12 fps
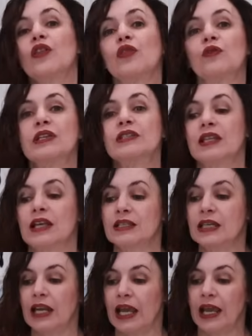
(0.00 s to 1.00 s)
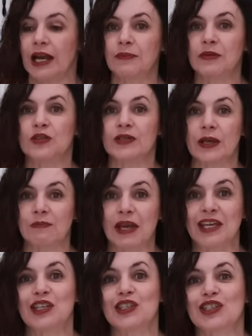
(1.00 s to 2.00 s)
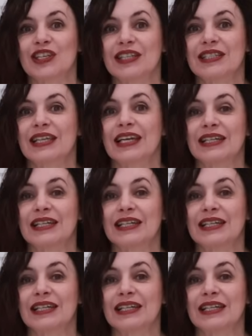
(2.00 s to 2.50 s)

The reason that today I'm using baking sheets